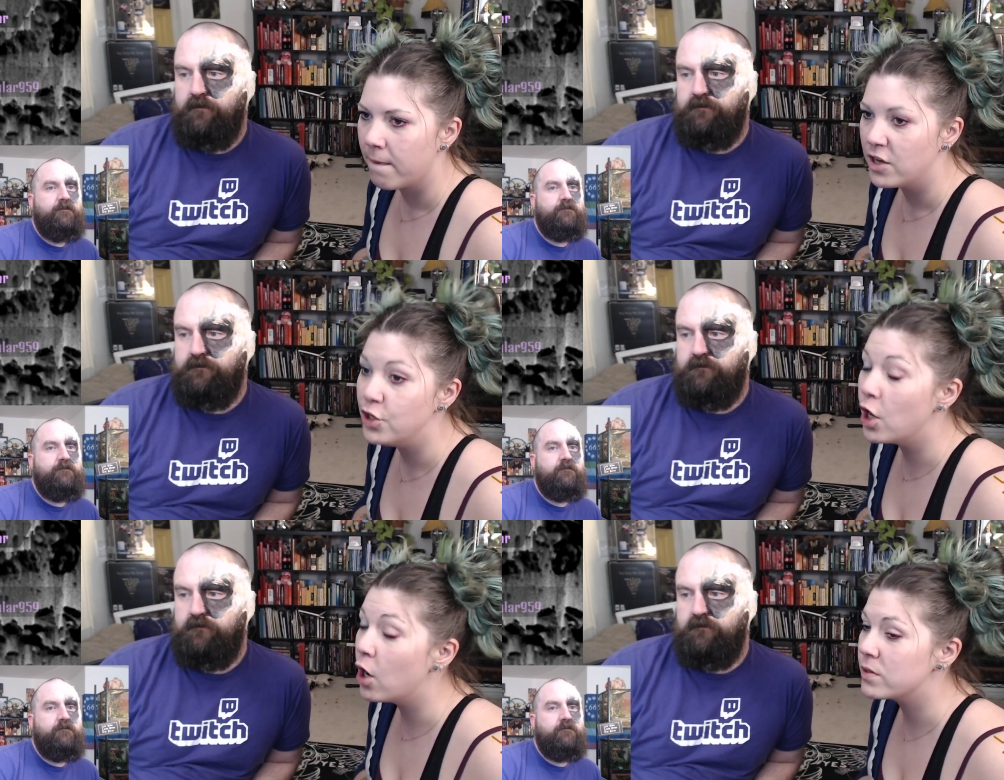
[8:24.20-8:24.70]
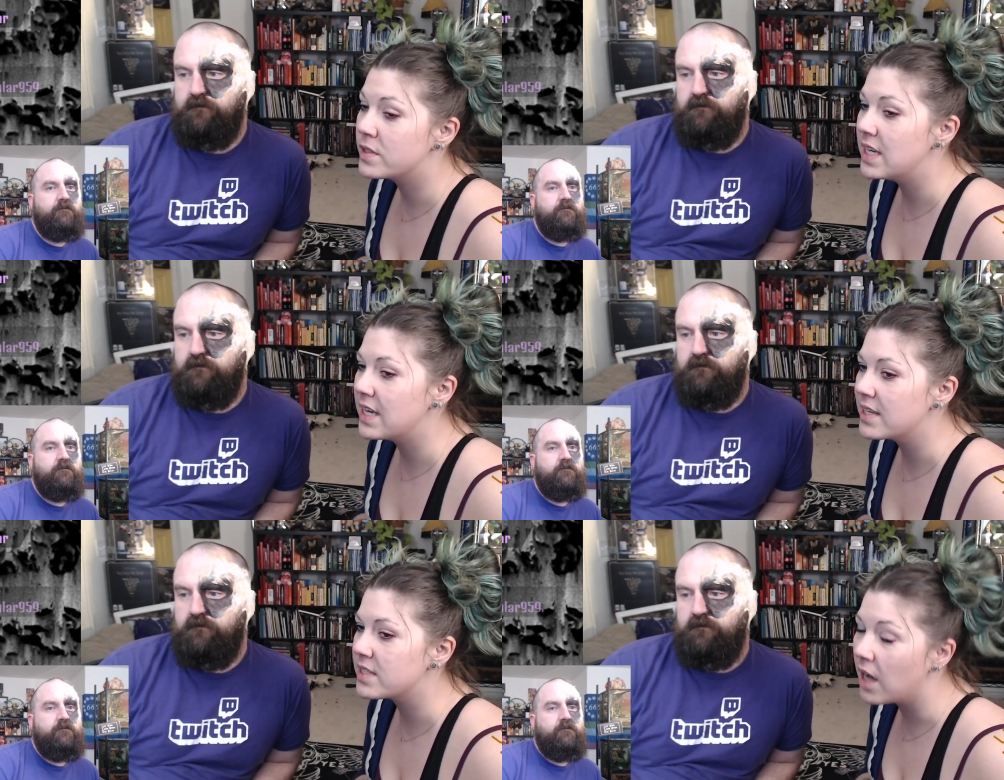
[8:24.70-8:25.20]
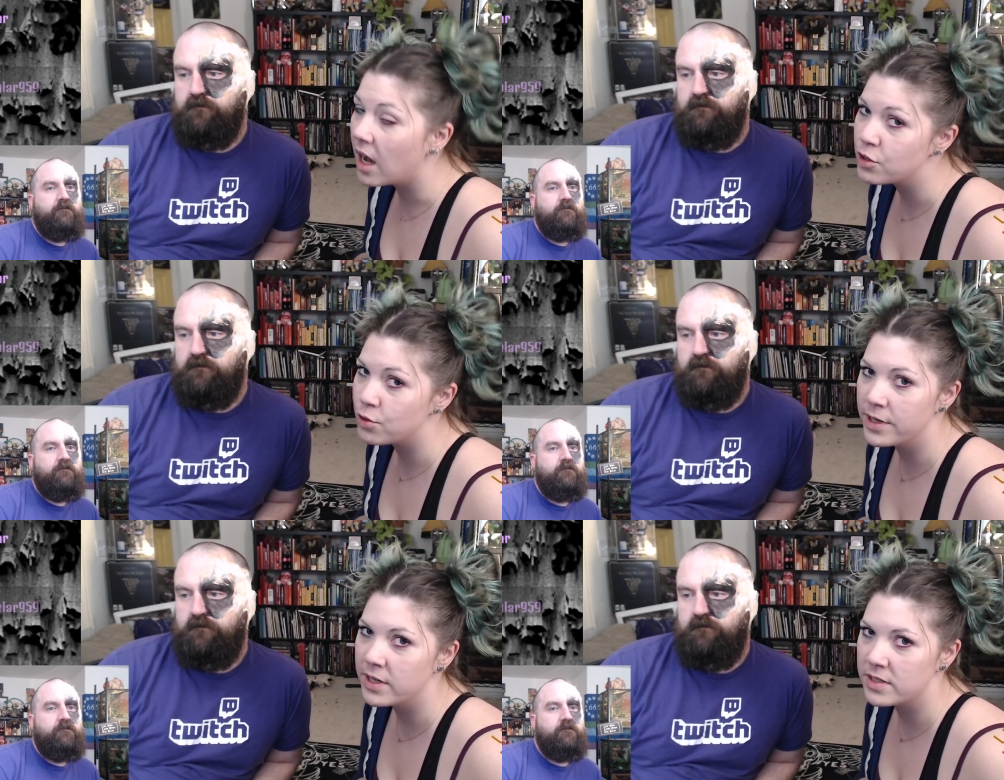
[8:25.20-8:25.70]
Speaker 1: No, Zeke has not
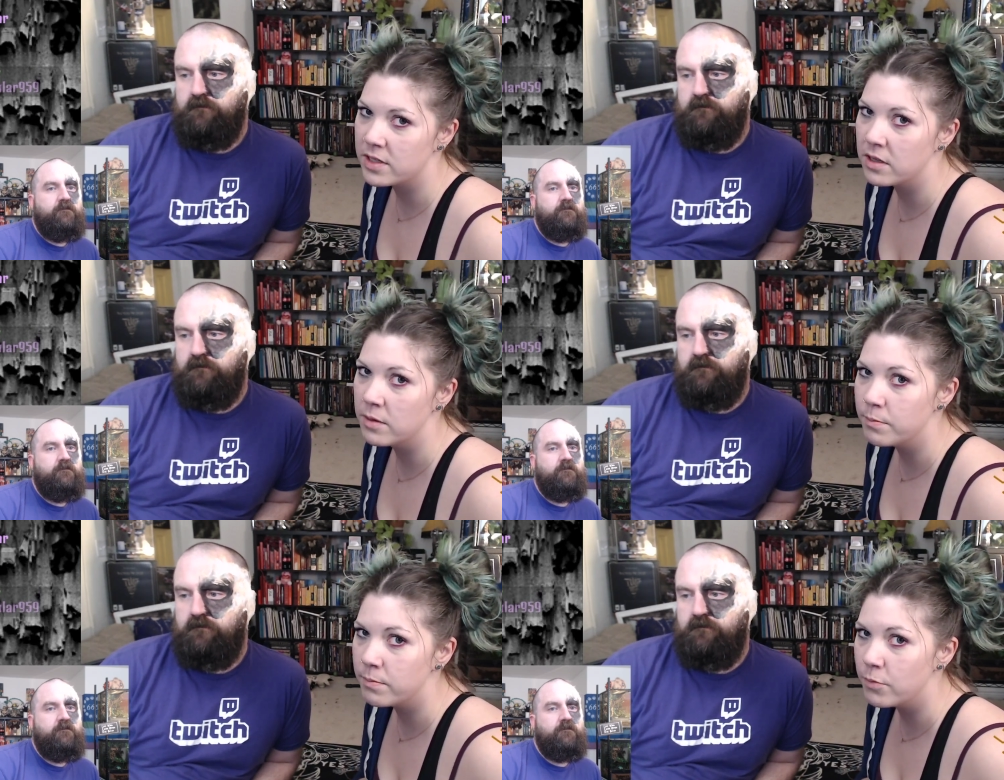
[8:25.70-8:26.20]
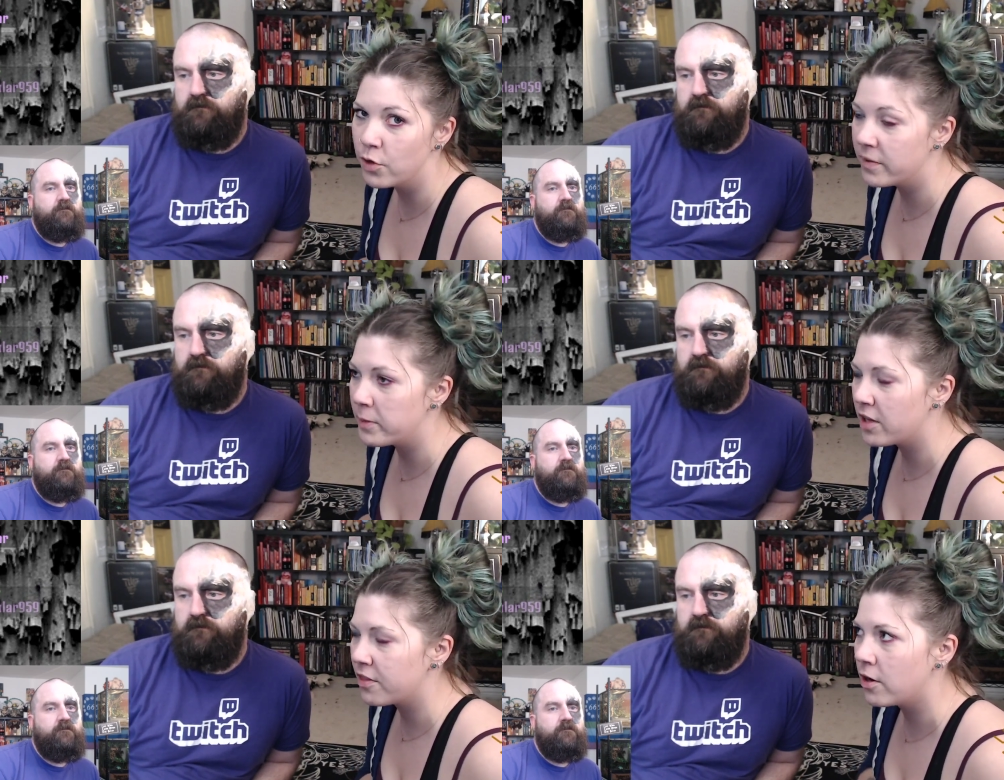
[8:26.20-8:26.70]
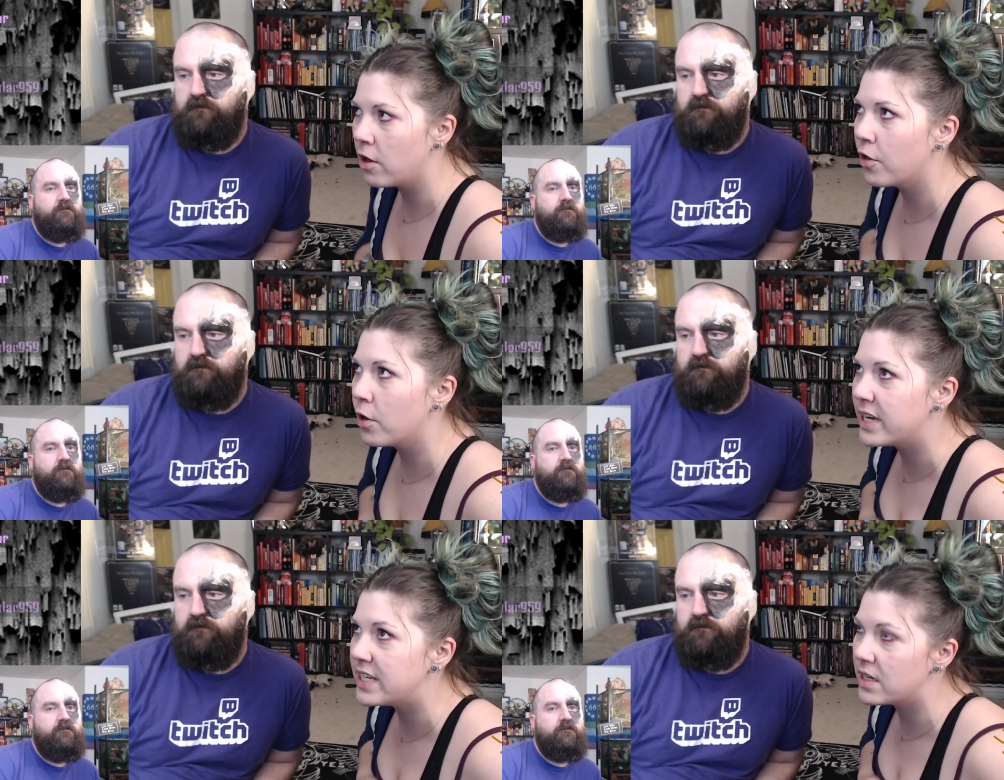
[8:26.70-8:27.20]
joined us on the movie marathon, although
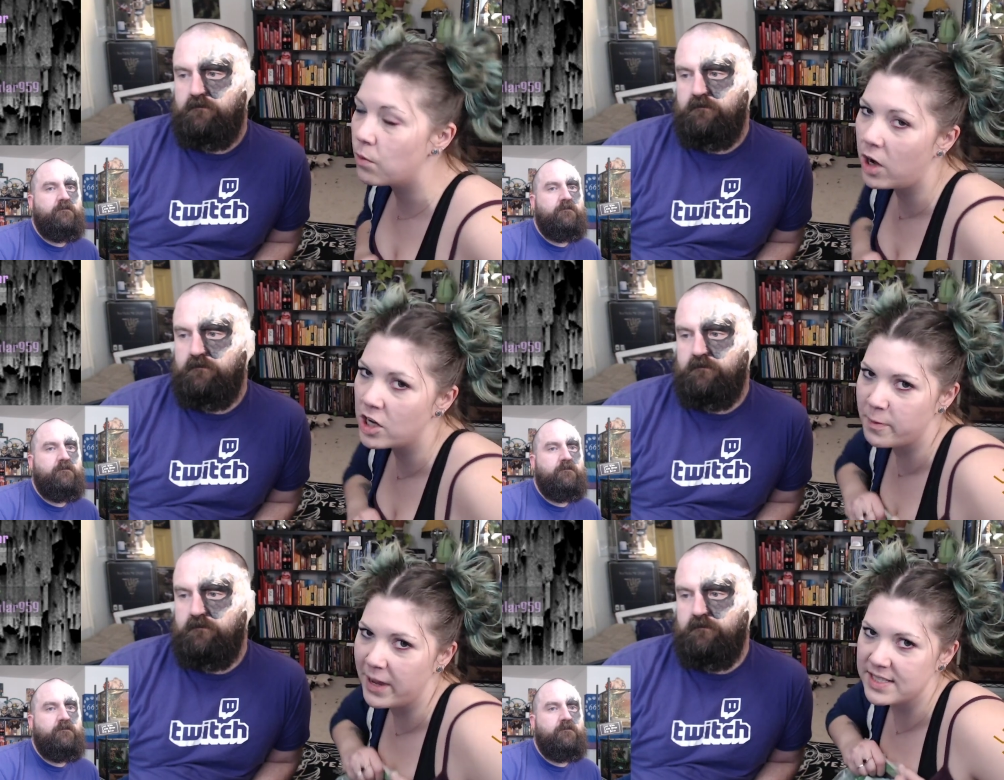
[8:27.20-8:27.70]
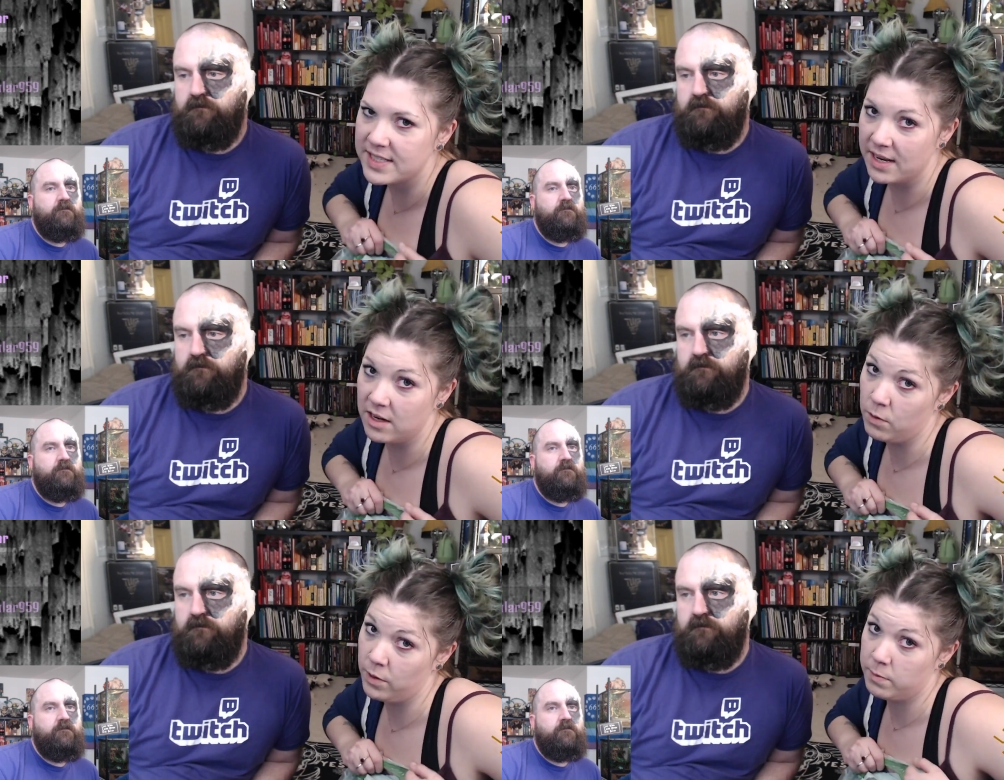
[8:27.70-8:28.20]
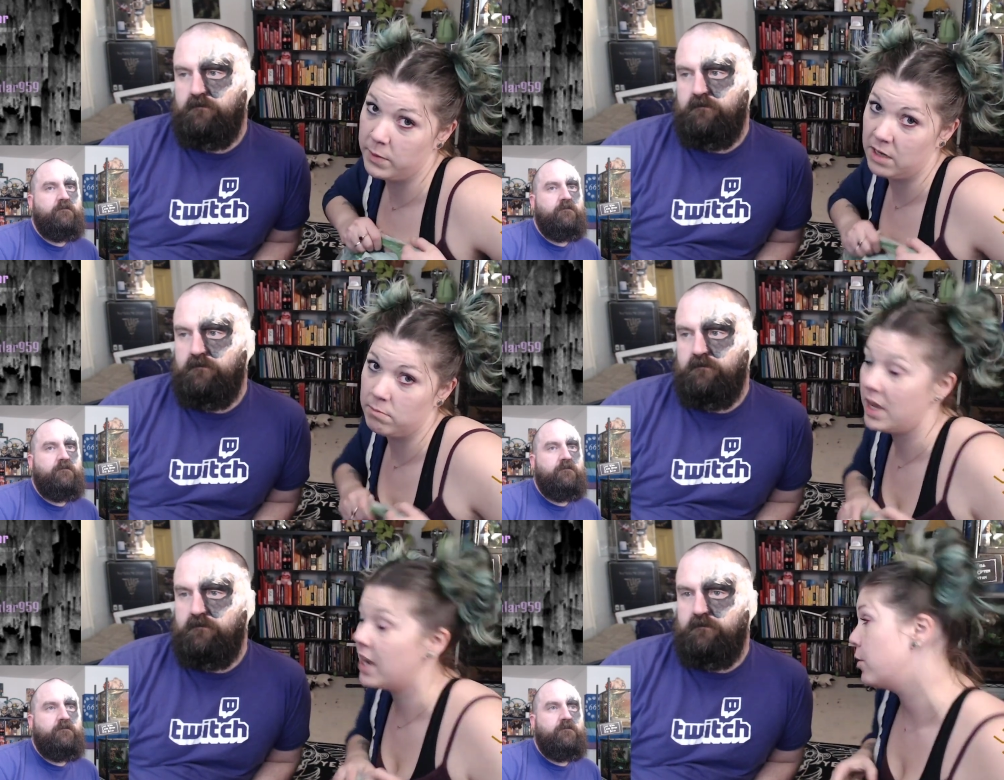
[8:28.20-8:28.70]
he did watch Bad Santa with me,
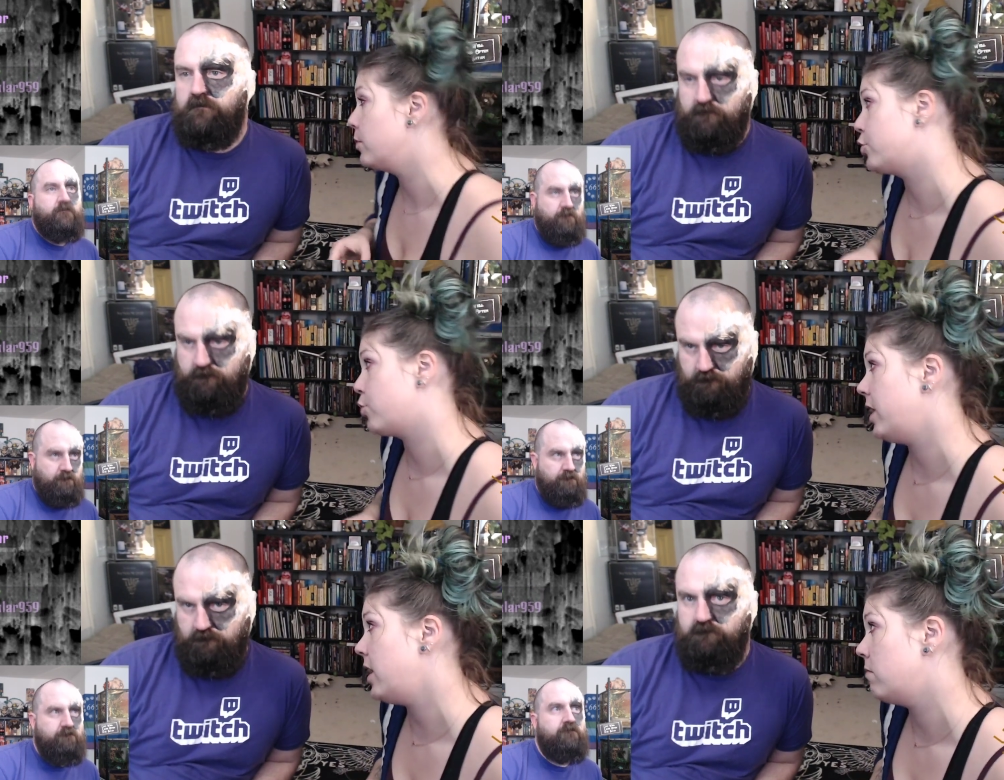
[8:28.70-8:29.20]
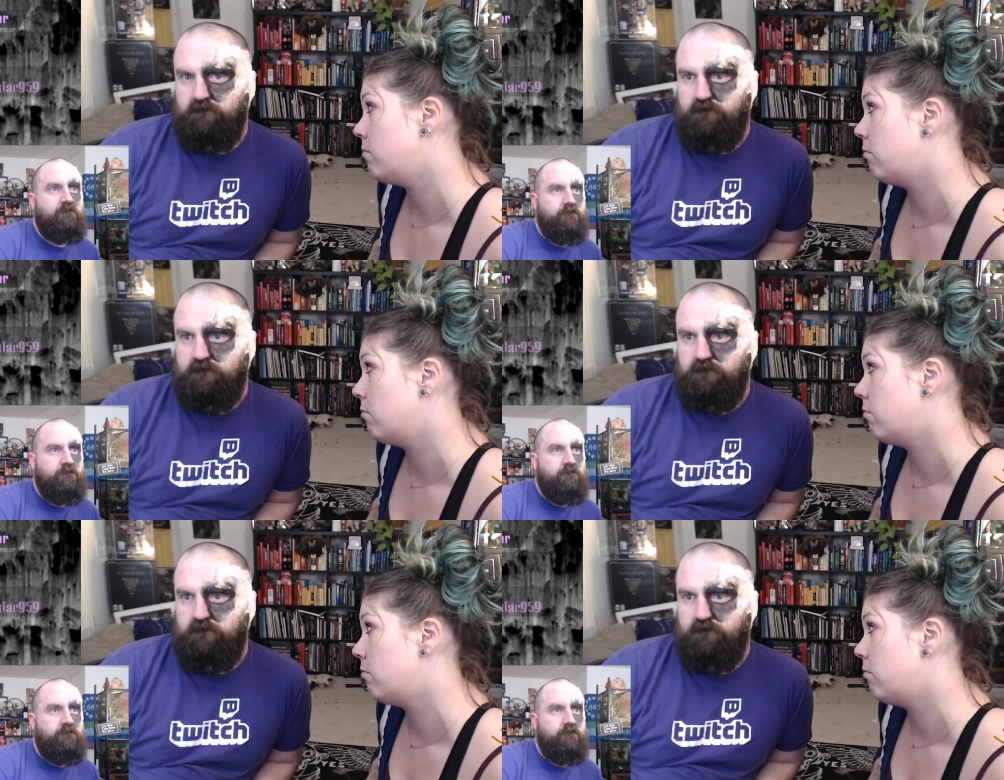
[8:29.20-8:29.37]
and you enjoyed it.